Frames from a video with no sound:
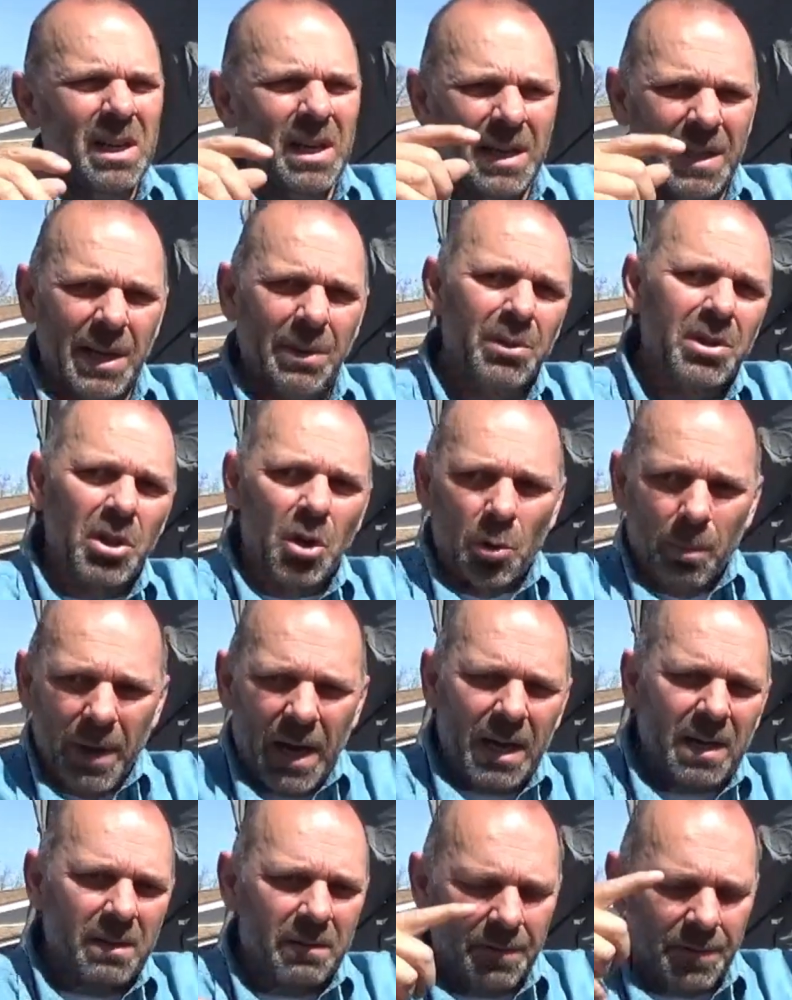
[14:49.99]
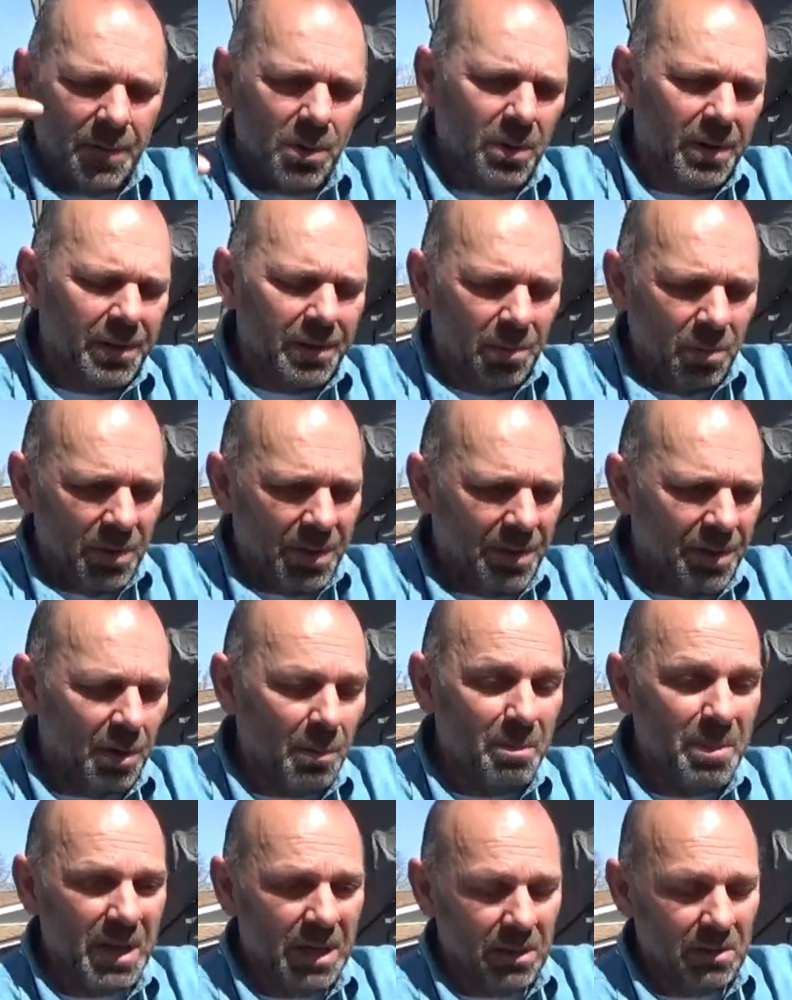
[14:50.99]
And they would go back and forth with their
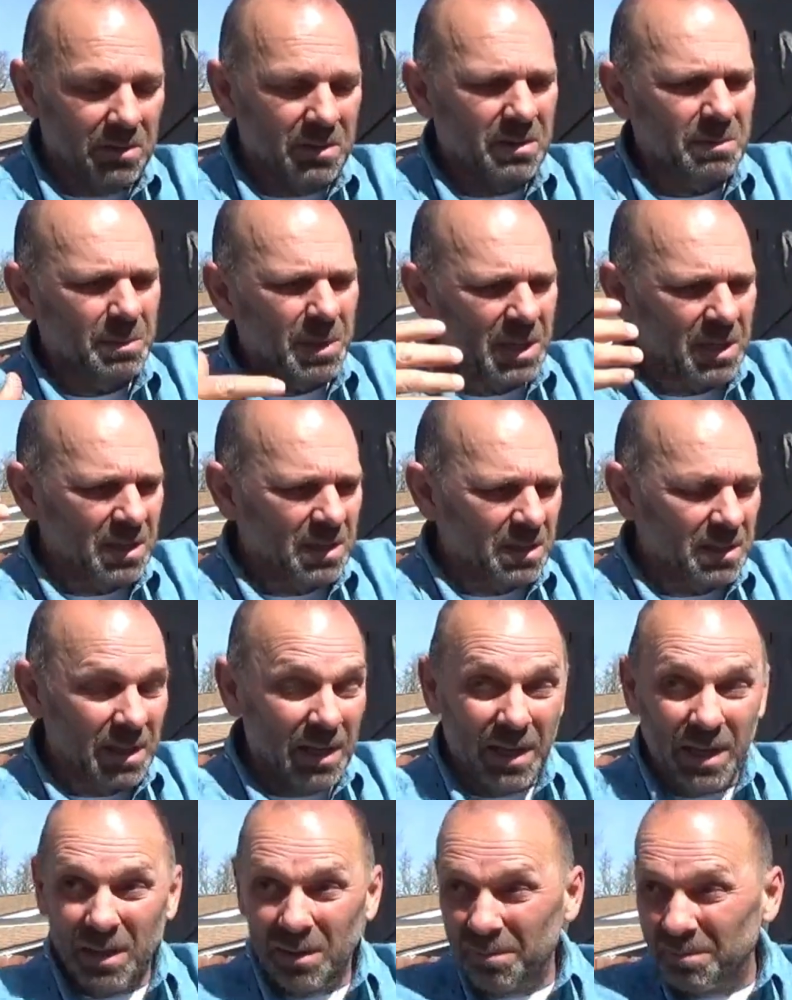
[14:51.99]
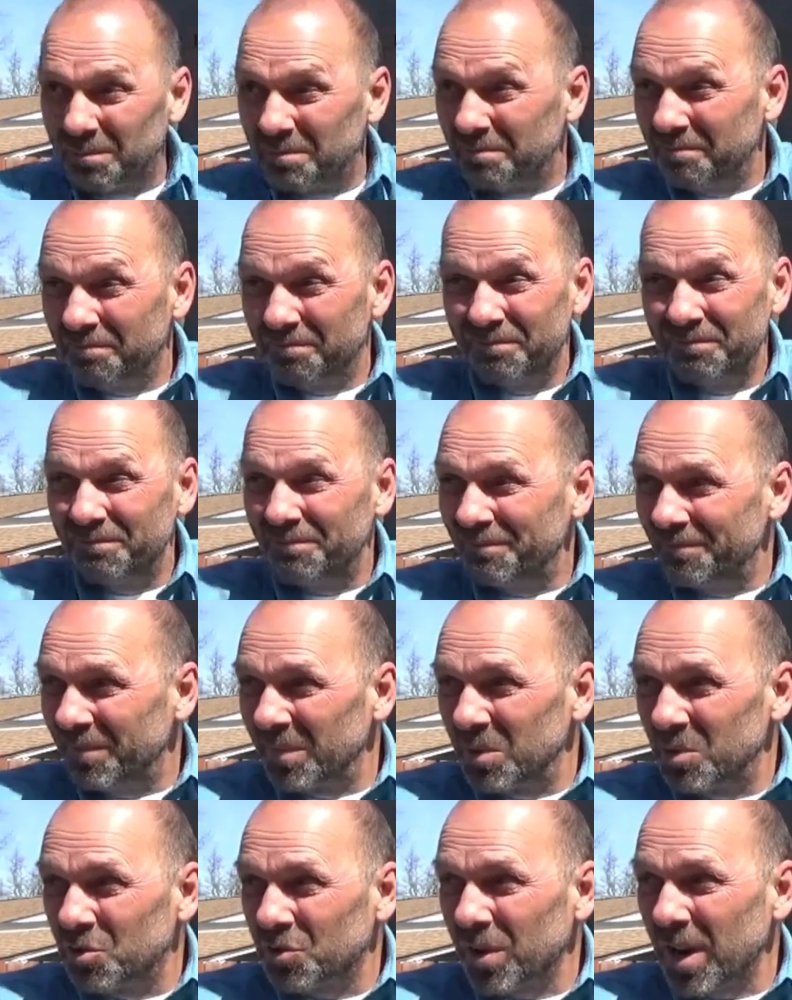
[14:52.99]
pelts because they
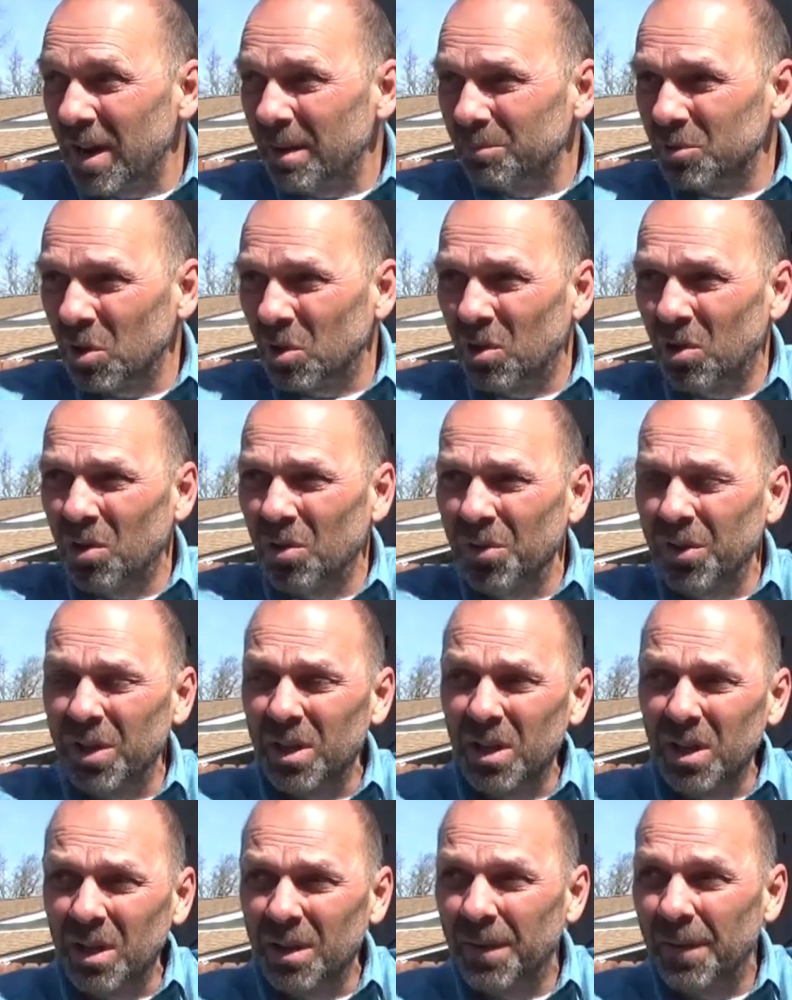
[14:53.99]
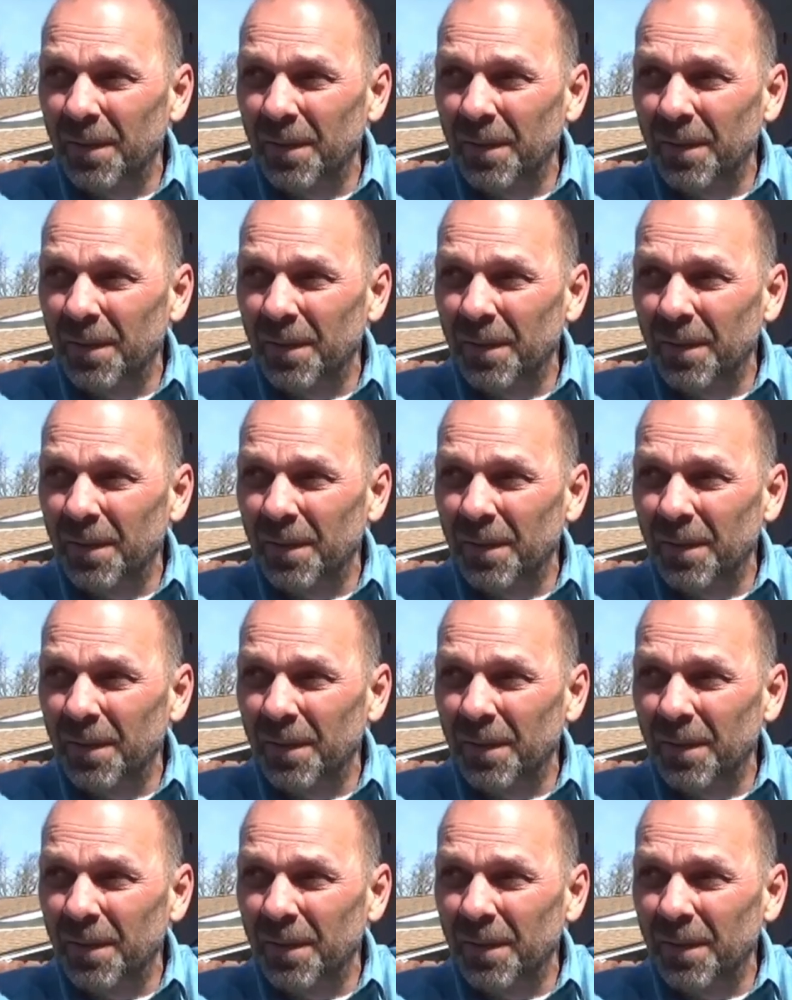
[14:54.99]
trapped all the